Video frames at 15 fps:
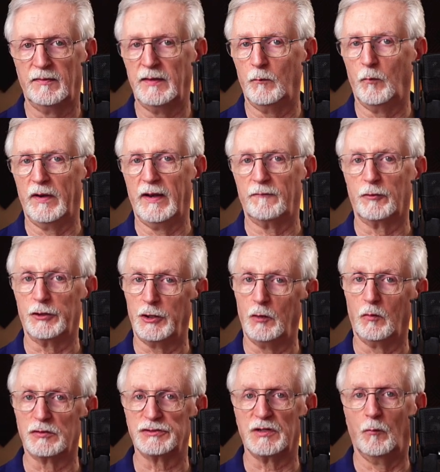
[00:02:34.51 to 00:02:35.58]
Then whenever
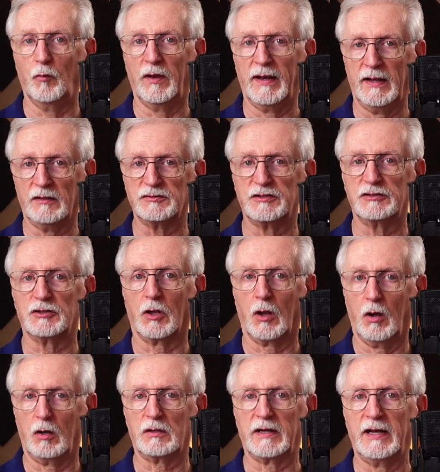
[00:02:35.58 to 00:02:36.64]
you or someone else is
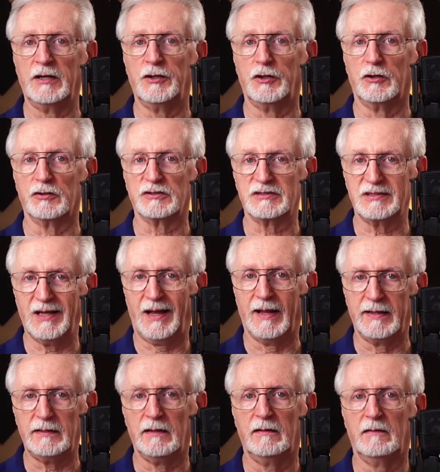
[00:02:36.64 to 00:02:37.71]
logged into your
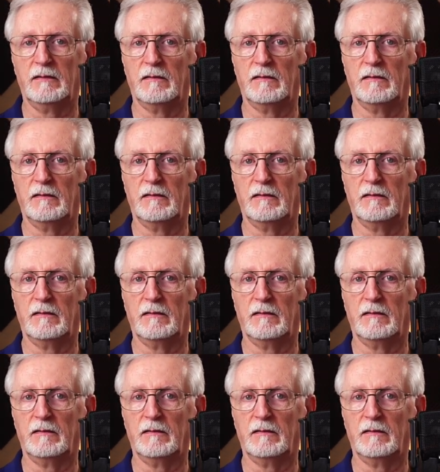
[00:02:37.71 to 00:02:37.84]
site,